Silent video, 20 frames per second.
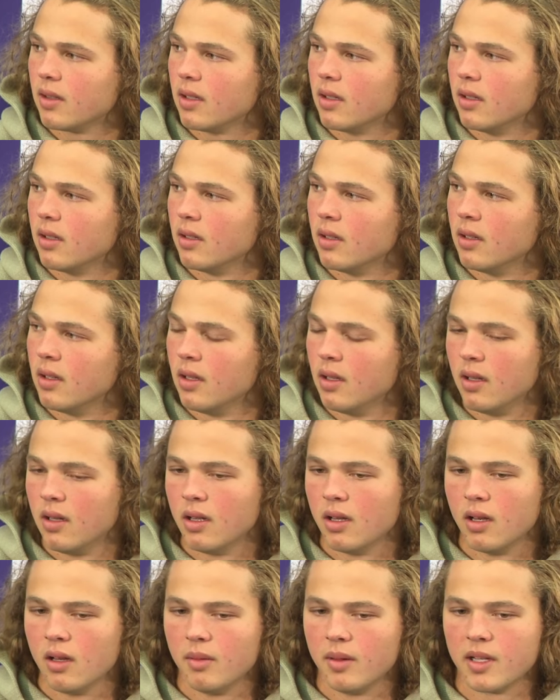then
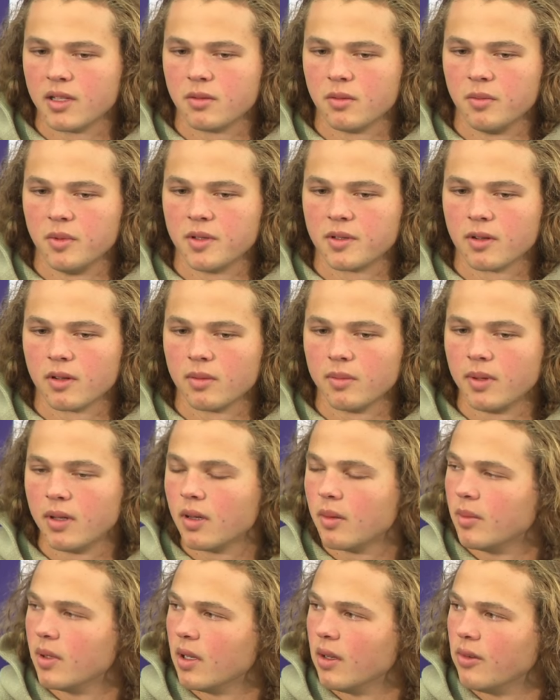um, that's when we start to
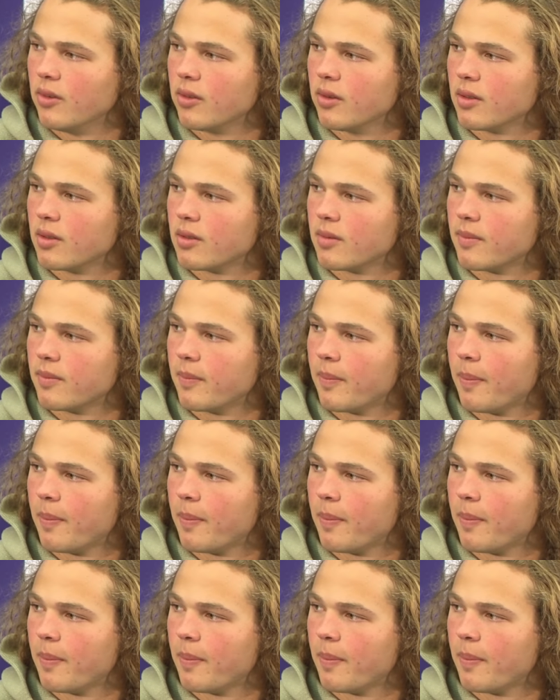become dangerous.